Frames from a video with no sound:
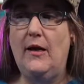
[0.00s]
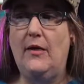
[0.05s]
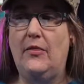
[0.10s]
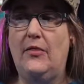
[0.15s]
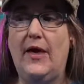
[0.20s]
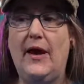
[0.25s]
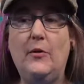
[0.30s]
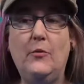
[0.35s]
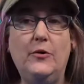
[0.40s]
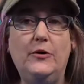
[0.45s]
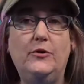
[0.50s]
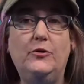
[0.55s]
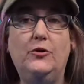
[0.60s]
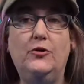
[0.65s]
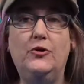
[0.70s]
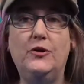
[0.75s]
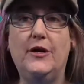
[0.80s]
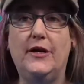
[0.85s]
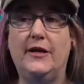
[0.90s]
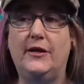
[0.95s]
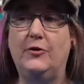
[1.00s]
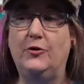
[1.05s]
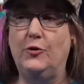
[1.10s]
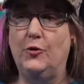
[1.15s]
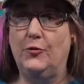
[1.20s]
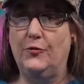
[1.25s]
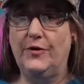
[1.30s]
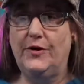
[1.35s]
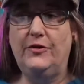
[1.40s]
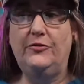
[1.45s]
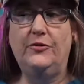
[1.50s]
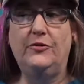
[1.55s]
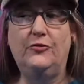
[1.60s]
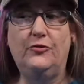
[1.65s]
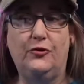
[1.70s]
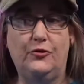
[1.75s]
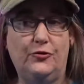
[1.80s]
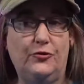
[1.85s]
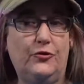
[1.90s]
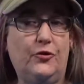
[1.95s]
that will look in your
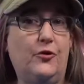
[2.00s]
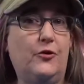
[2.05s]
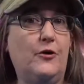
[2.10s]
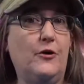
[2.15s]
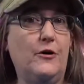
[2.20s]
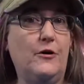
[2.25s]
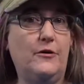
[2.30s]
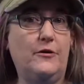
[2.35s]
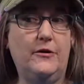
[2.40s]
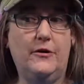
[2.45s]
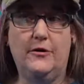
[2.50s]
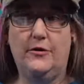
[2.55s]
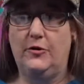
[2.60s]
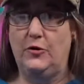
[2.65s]
recents, your starred,